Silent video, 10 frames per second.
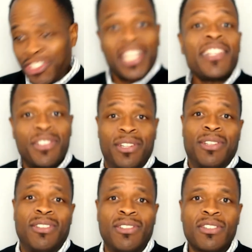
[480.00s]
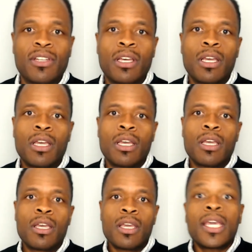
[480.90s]
Jesus.
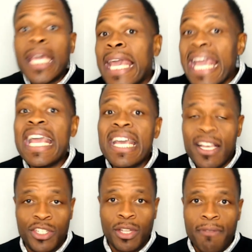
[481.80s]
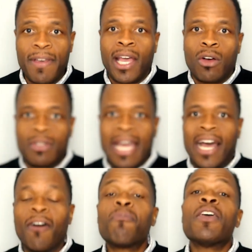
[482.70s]
He is the veil
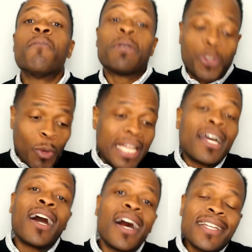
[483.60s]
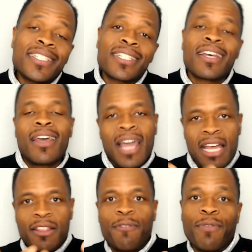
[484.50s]
now between us
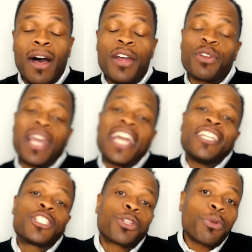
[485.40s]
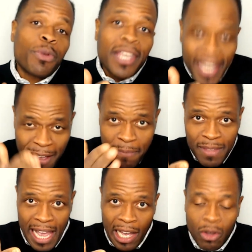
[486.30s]
and the Father. And it's through
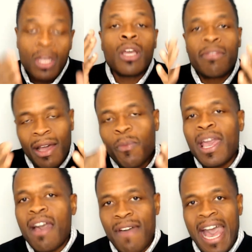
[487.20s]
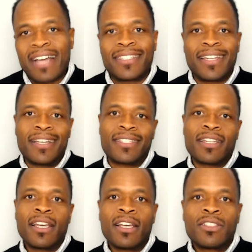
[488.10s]
him now that we have
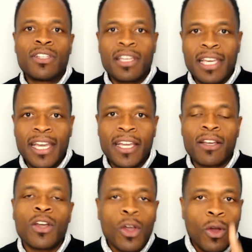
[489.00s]
access to the King.